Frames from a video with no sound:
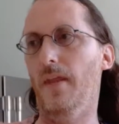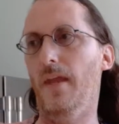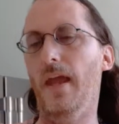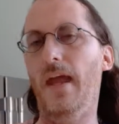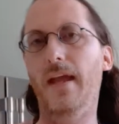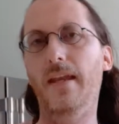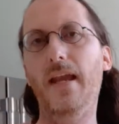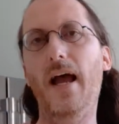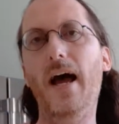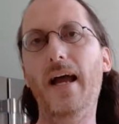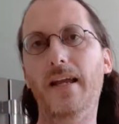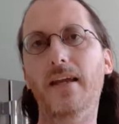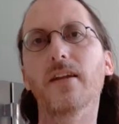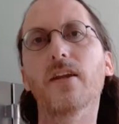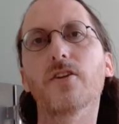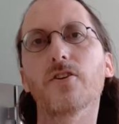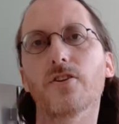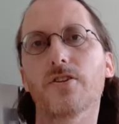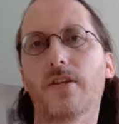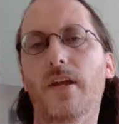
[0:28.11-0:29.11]
and I can
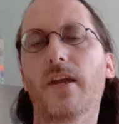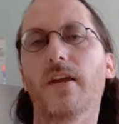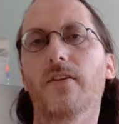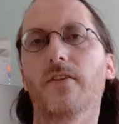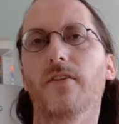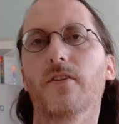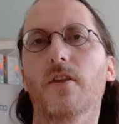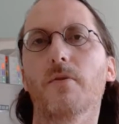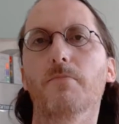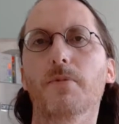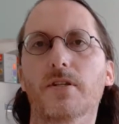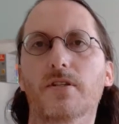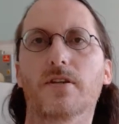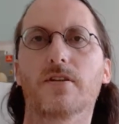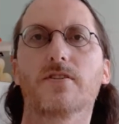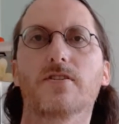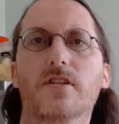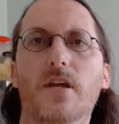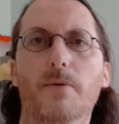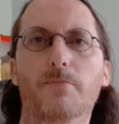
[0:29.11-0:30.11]
understand the
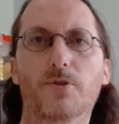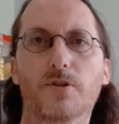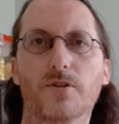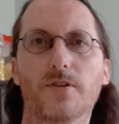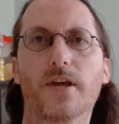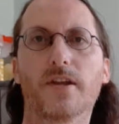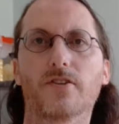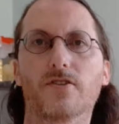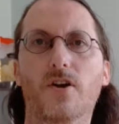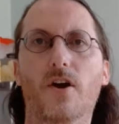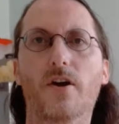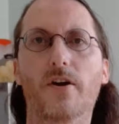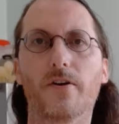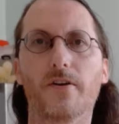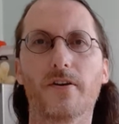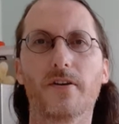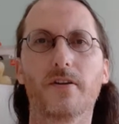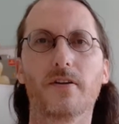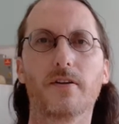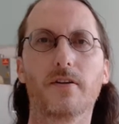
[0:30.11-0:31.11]
misconception that it's hard